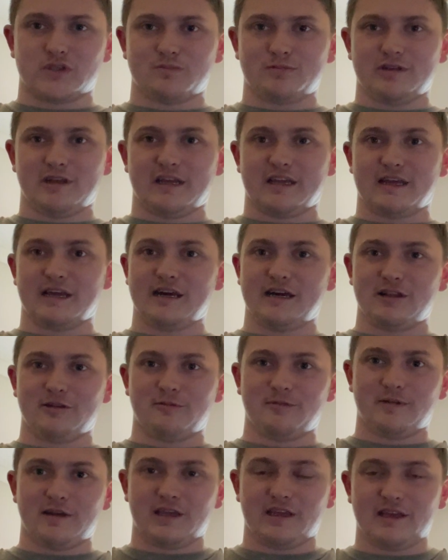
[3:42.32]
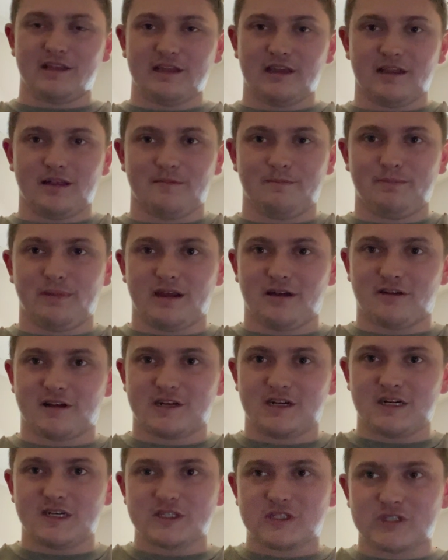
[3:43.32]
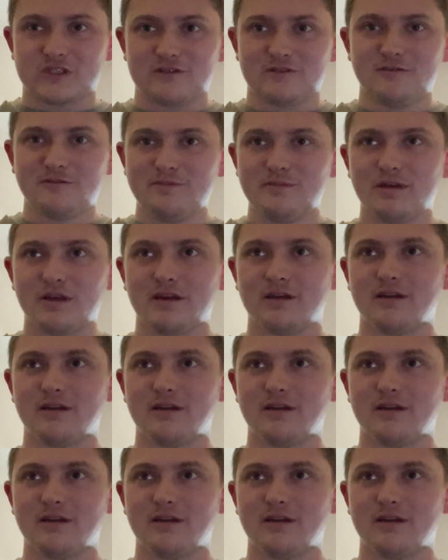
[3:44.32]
playing Halloween in a bear costume.